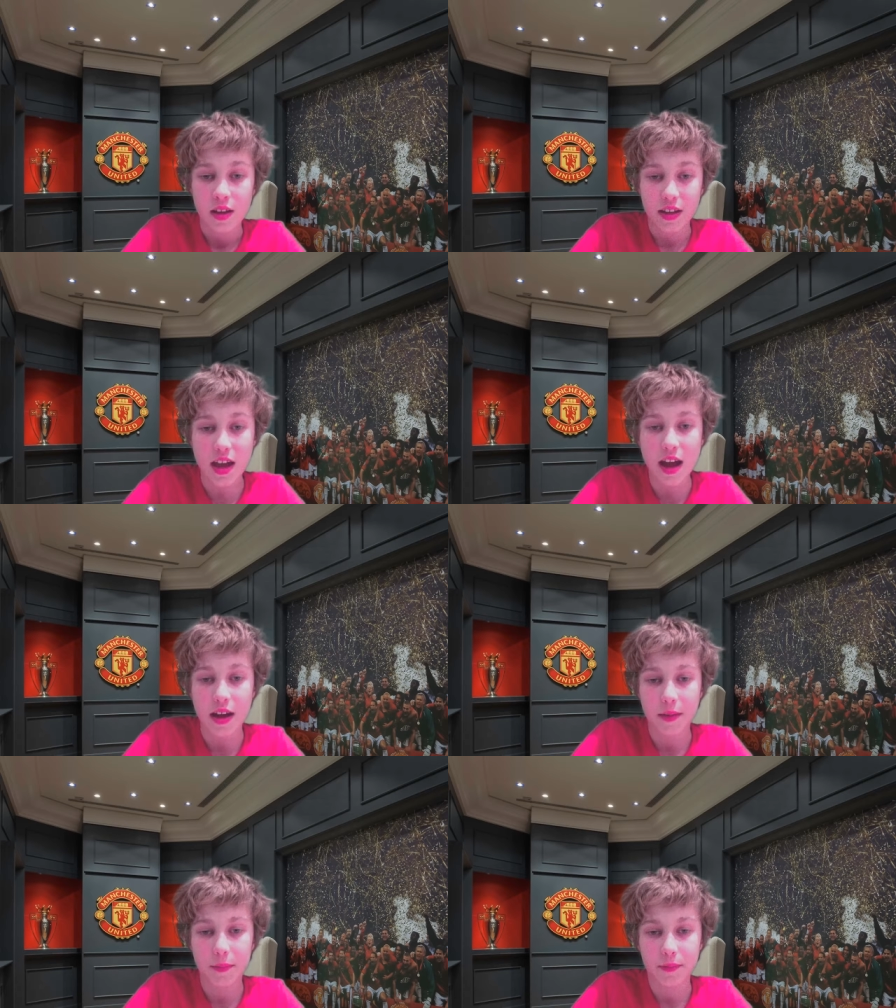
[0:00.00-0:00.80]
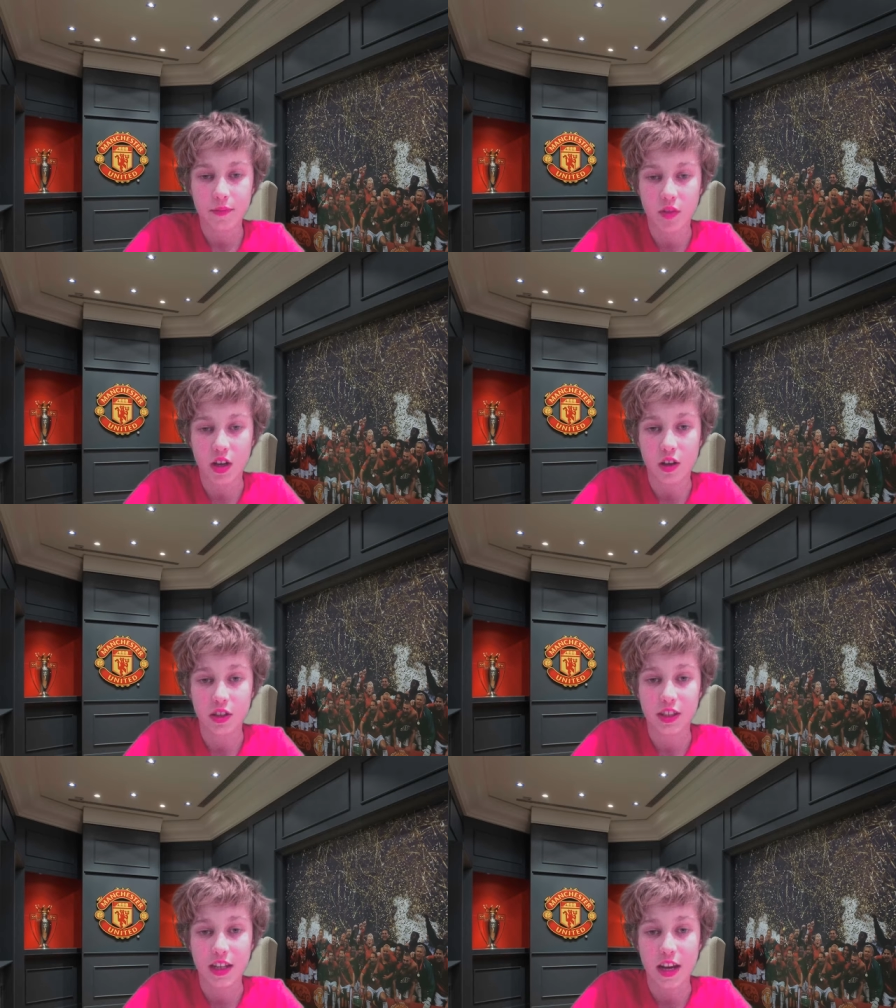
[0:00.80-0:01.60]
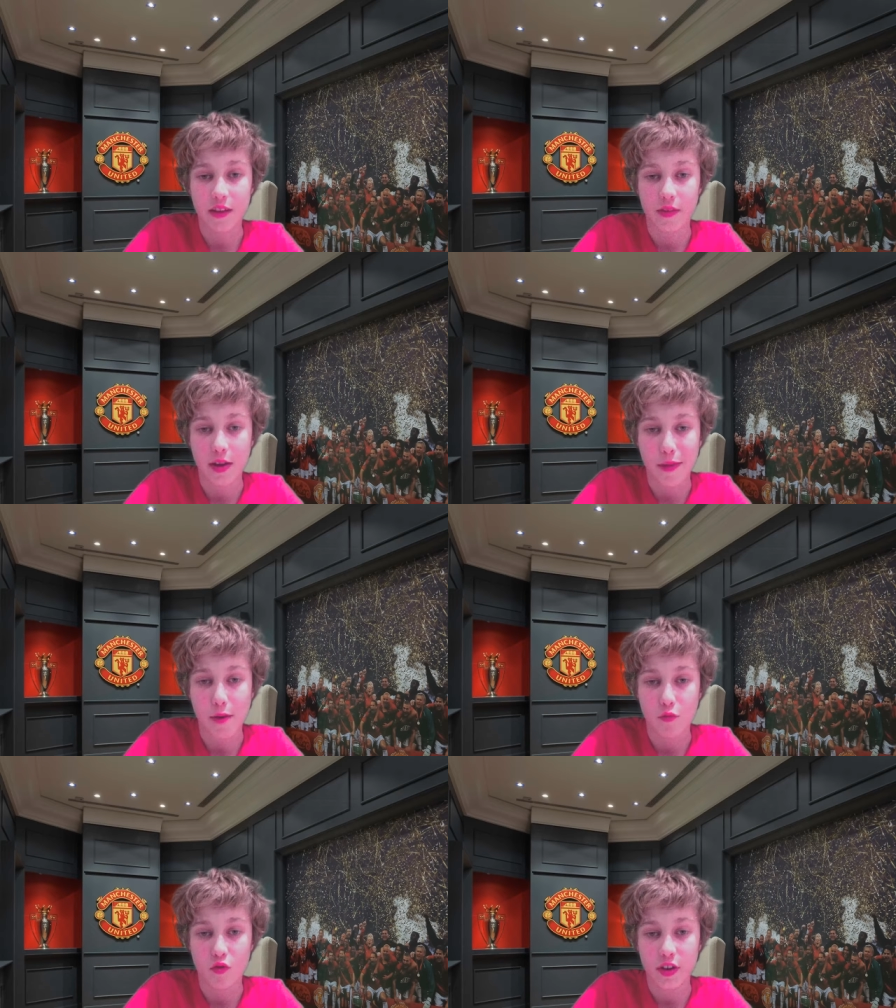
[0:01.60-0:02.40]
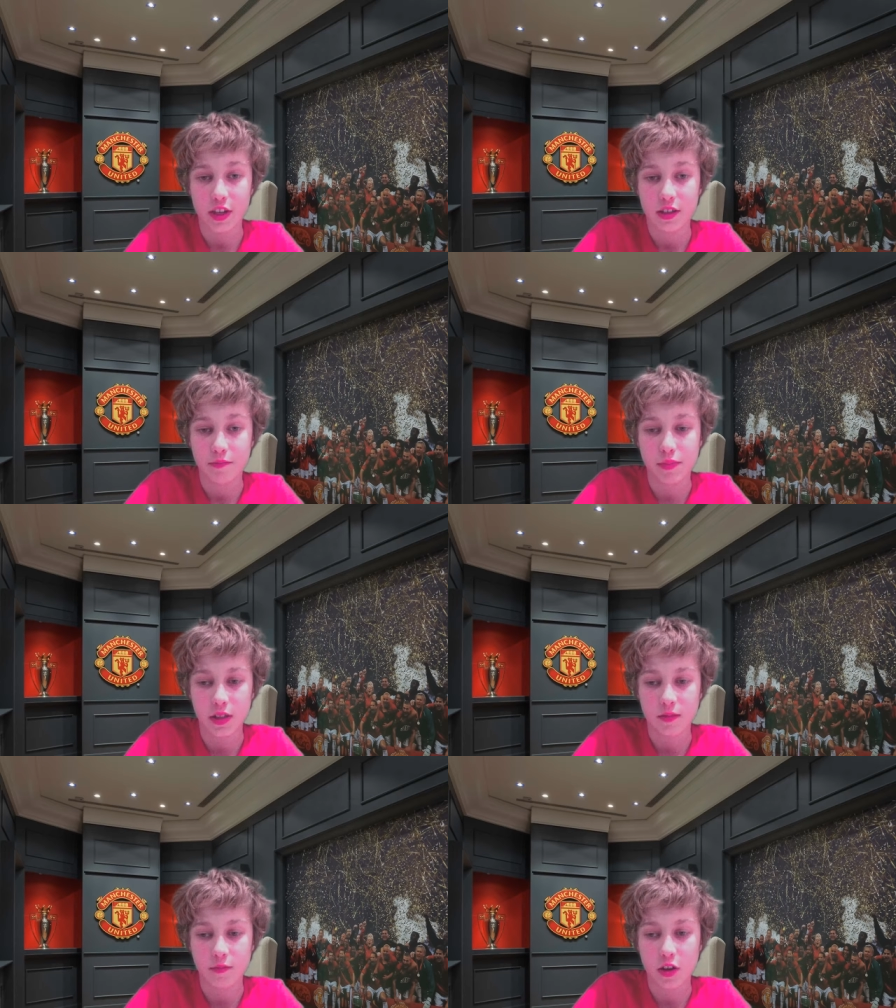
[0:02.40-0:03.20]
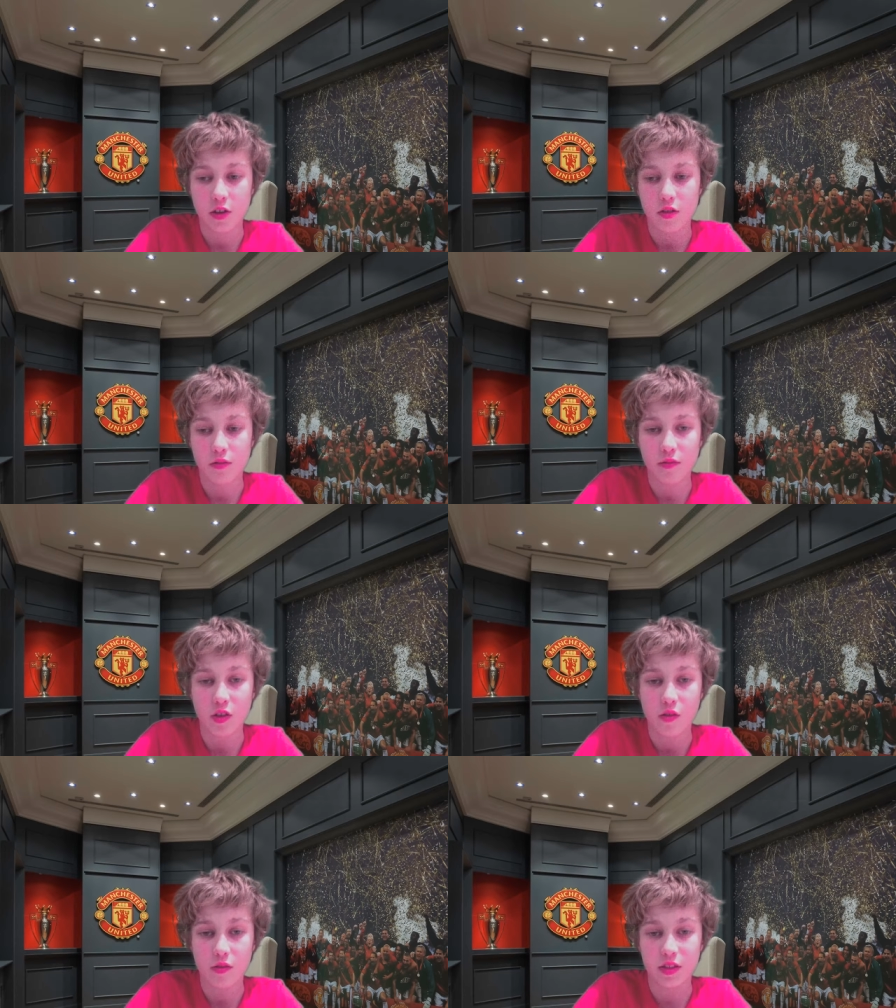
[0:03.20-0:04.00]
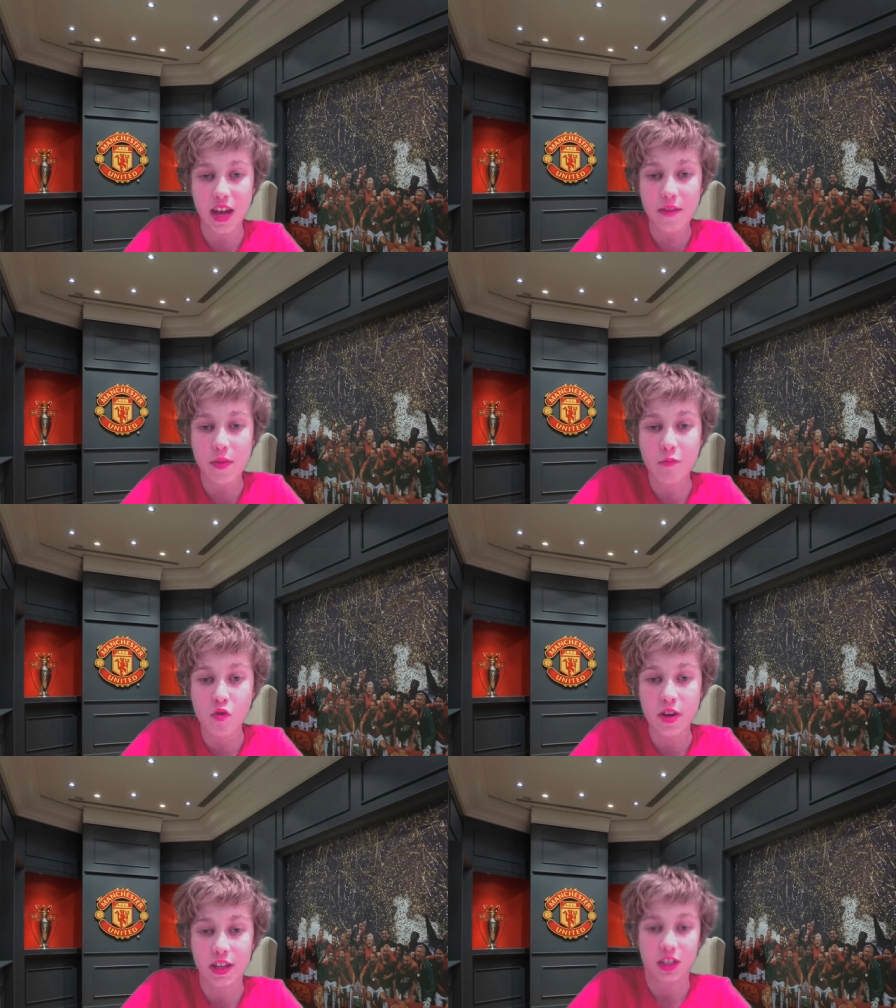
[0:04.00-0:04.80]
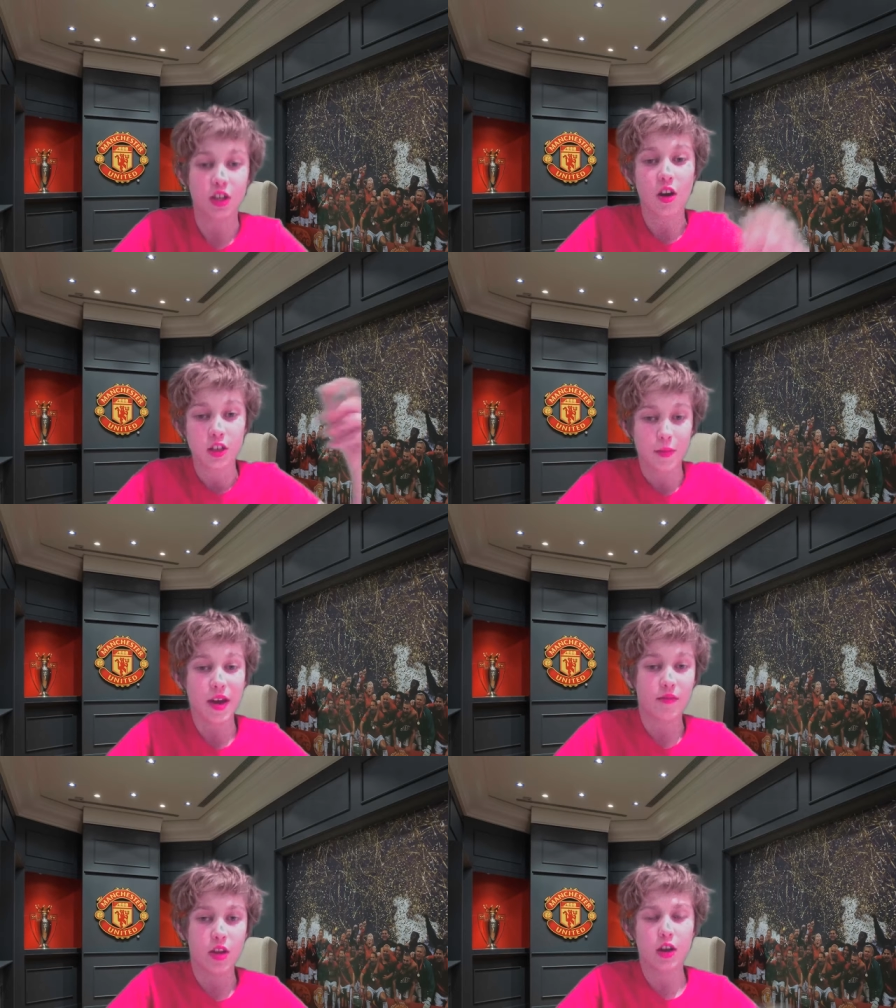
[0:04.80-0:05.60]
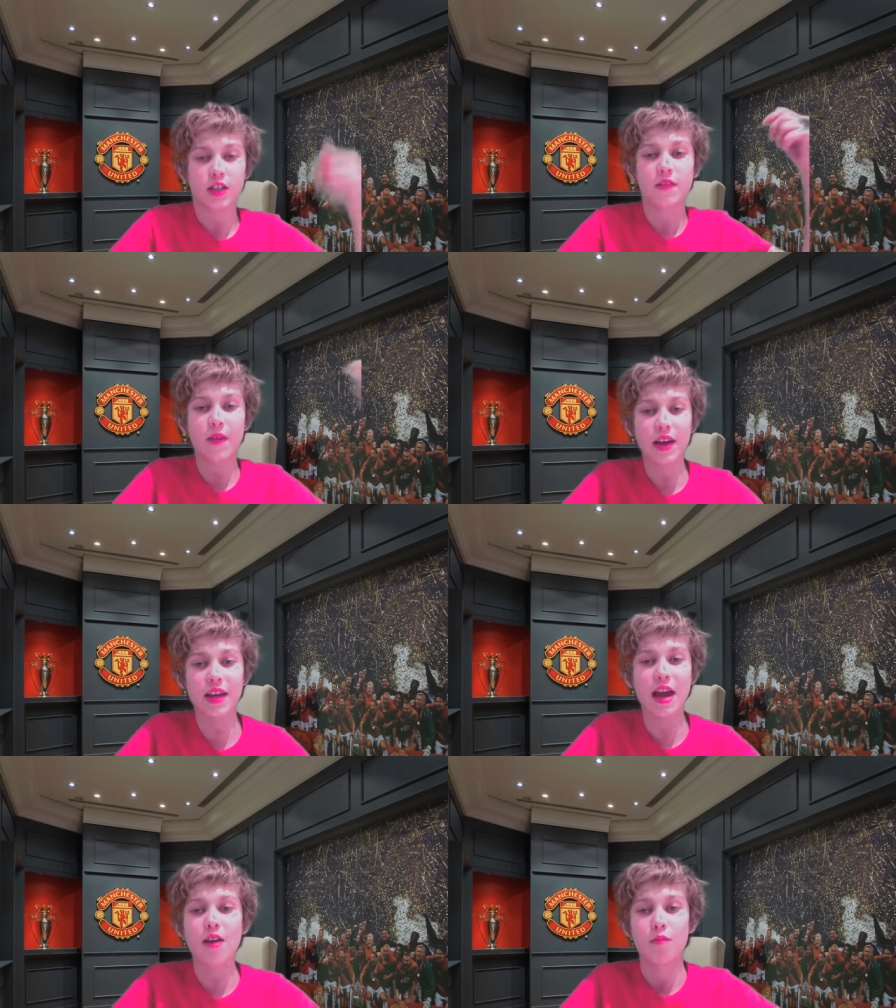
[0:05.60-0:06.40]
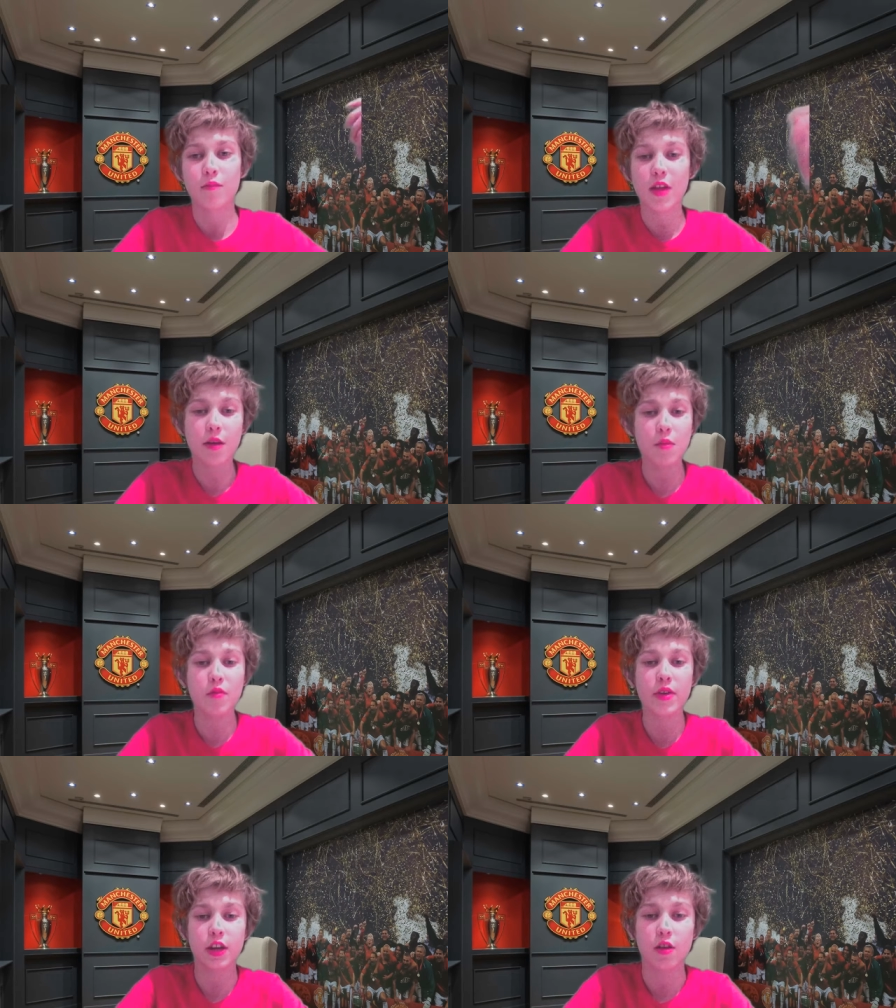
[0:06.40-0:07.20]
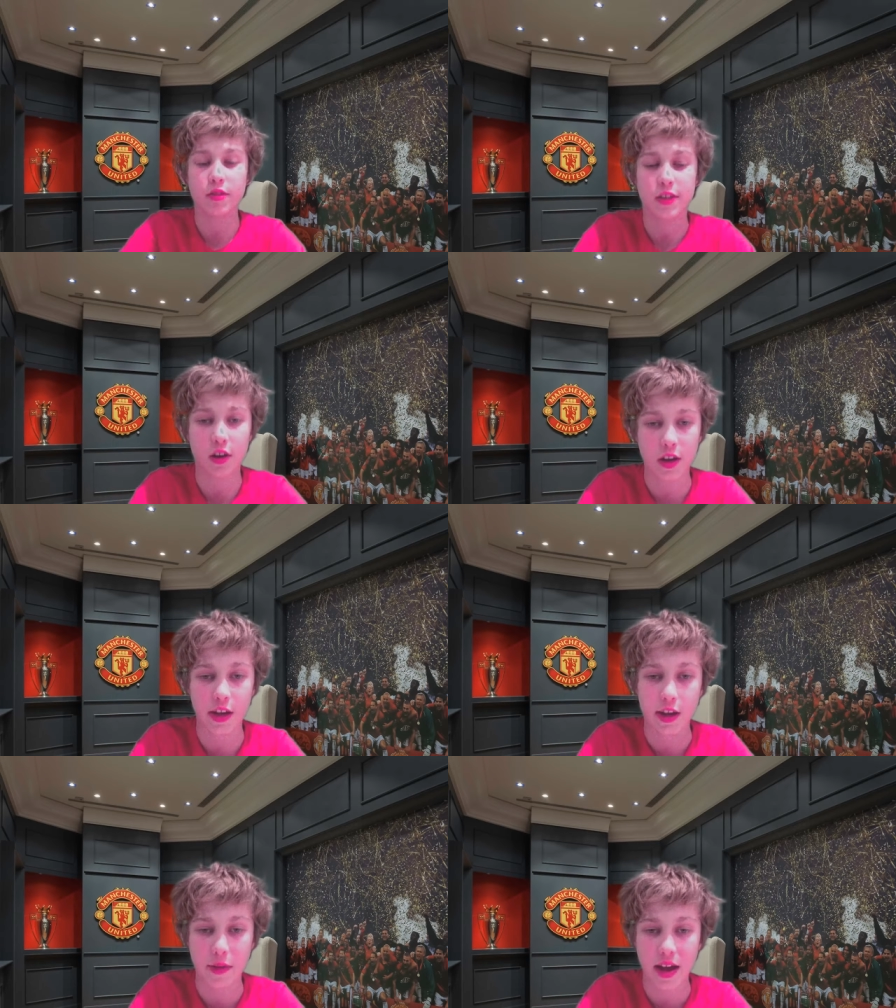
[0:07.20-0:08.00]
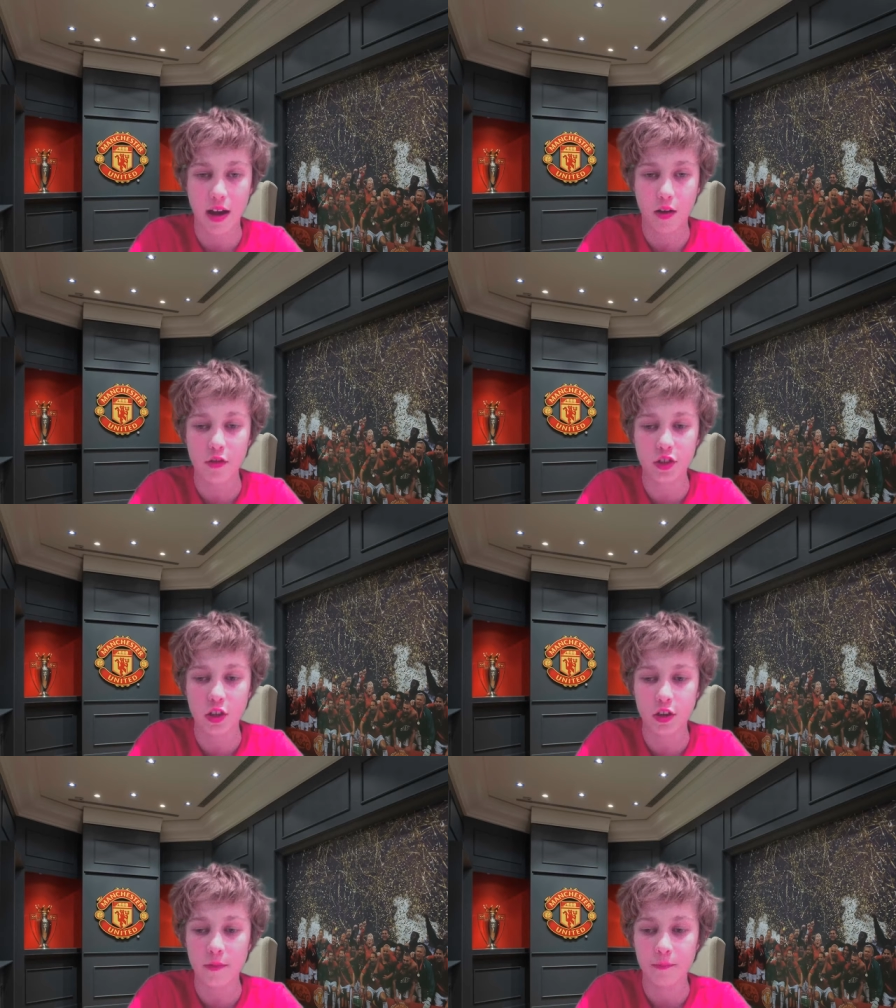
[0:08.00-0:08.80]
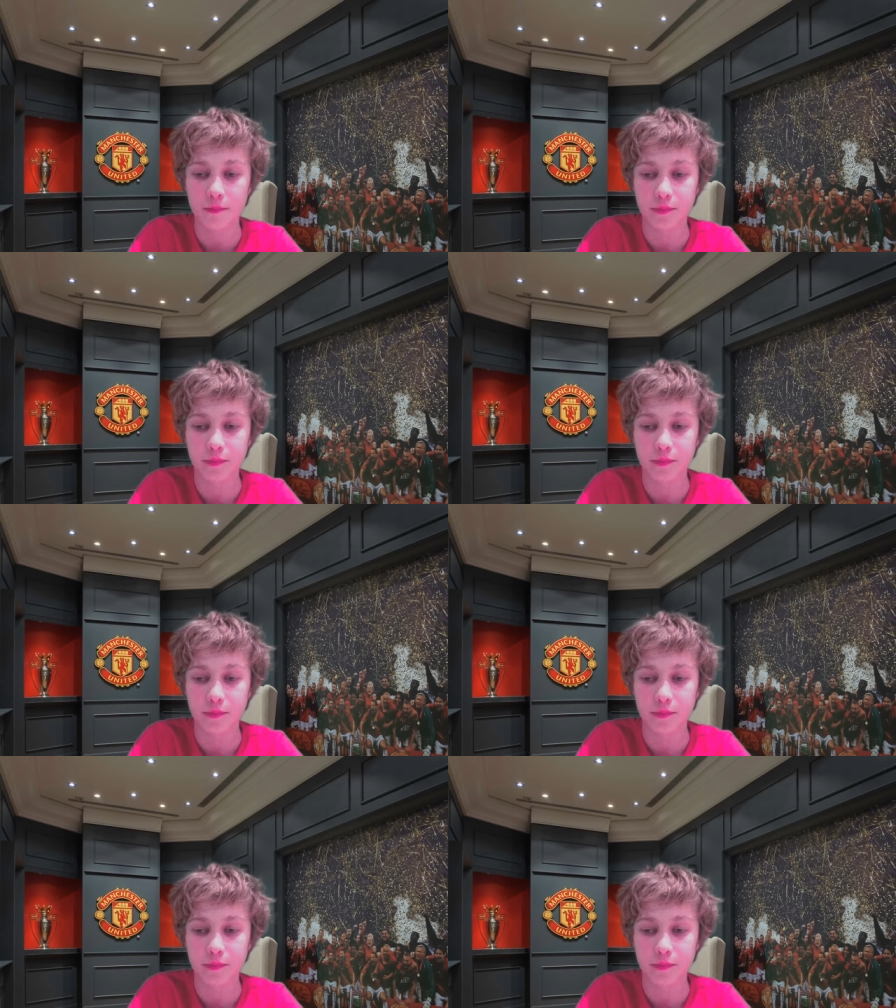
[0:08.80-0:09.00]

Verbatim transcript: yeah, we can't say anything about Moyes, but you know, look, David Moyes sucked a bit of United. Van Gaal now Mourinho is sucking a bit out. So